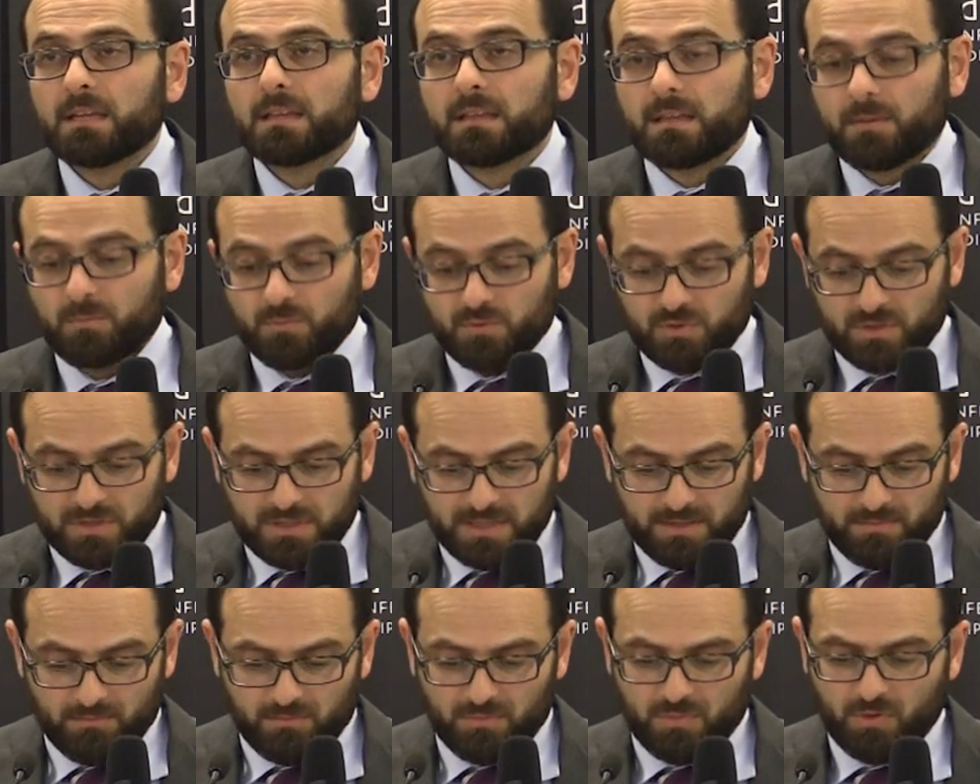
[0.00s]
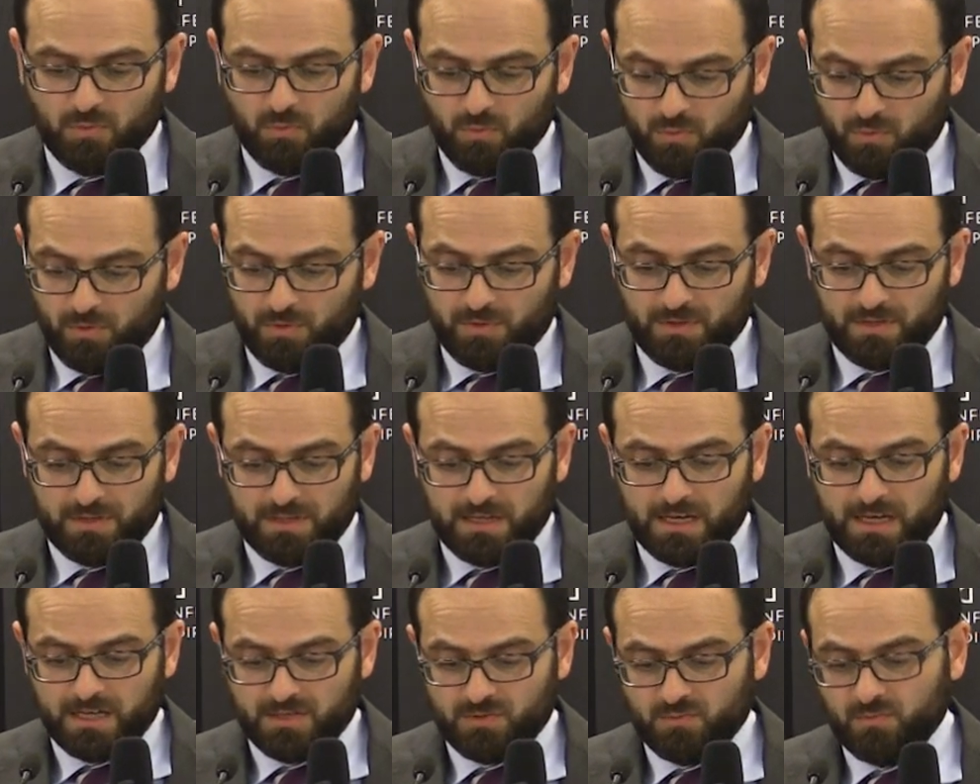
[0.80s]
the Muslim world
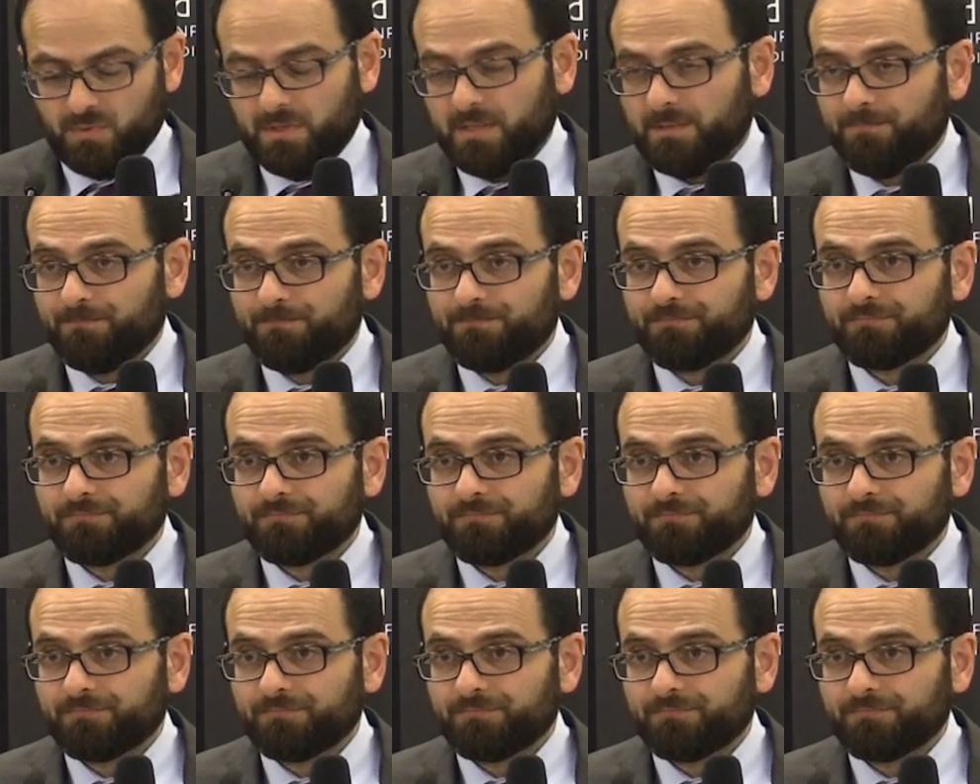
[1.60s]
as well.